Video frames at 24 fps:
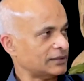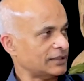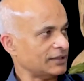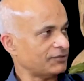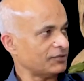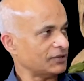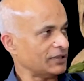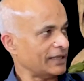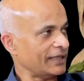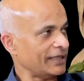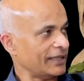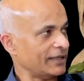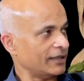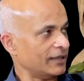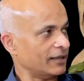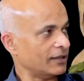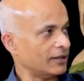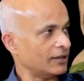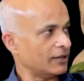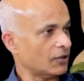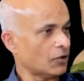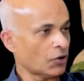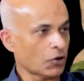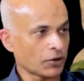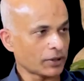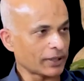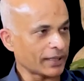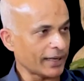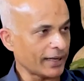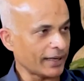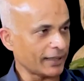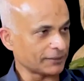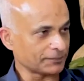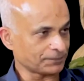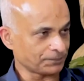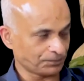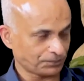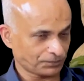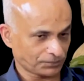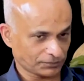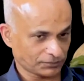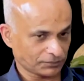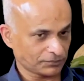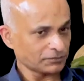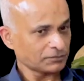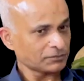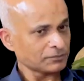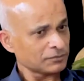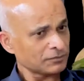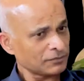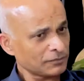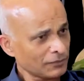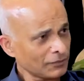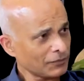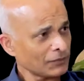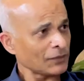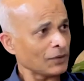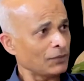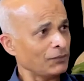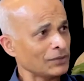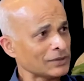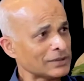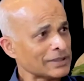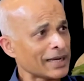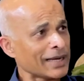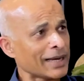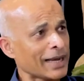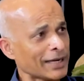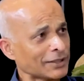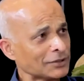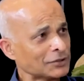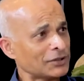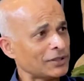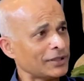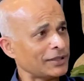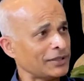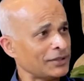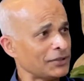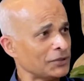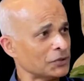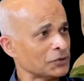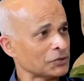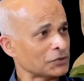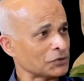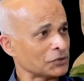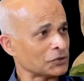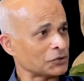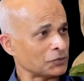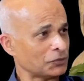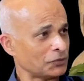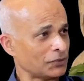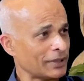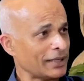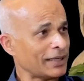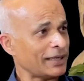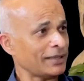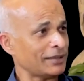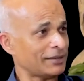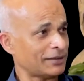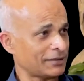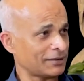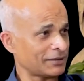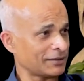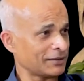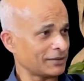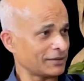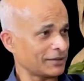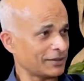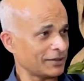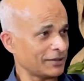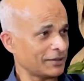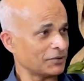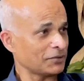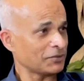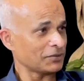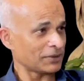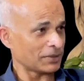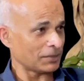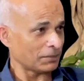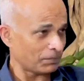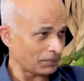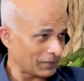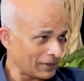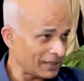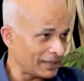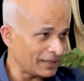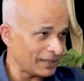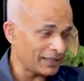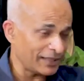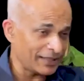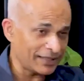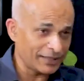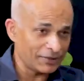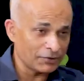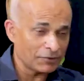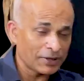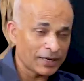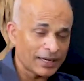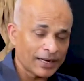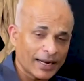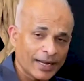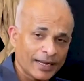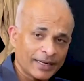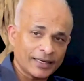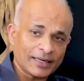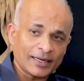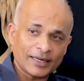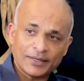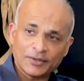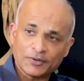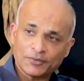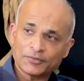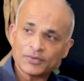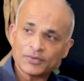Stephen Hawking, which I actually used to read, you know, completely, you know, and I kind